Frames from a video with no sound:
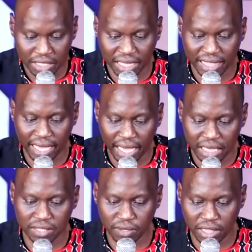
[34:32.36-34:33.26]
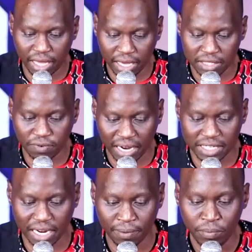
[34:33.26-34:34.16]
is that the X
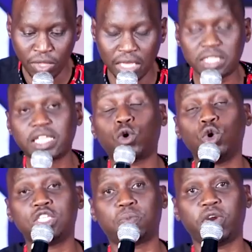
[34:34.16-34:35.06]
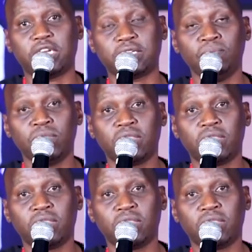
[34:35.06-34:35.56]
factor is the Holy Spirit.